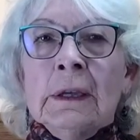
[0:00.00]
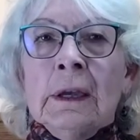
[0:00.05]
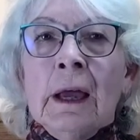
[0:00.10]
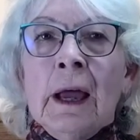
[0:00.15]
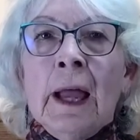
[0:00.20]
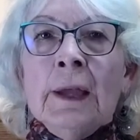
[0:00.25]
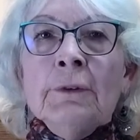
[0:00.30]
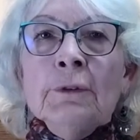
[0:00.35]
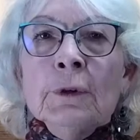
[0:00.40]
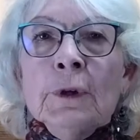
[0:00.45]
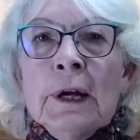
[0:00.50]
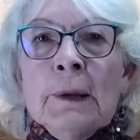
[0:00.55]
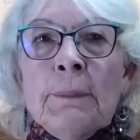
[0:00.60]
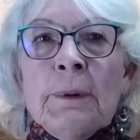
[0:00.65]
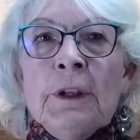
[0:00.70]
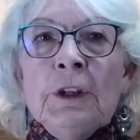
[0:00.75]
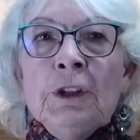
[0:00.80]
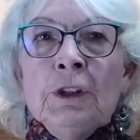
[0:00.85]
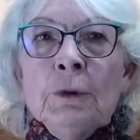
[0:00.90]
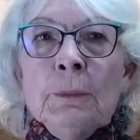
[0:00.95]
I grew up
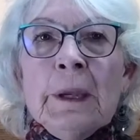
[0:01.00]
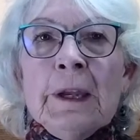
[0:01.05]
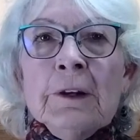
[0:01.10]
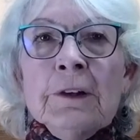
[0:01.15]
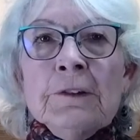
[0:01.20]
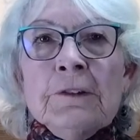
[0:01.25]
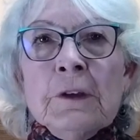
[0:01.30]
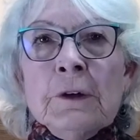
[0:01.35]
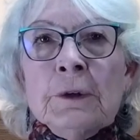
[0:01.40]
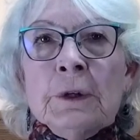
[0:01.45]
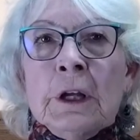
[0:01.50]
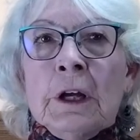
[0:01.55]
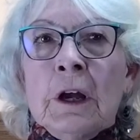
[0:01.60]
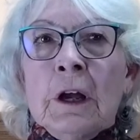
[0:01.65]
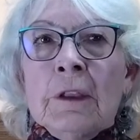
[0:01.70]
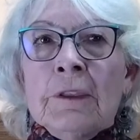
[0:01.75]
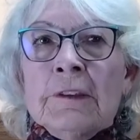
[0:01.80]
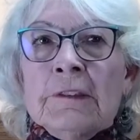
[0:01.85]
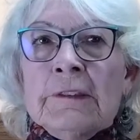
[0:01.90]
in Yuma, Arizona on the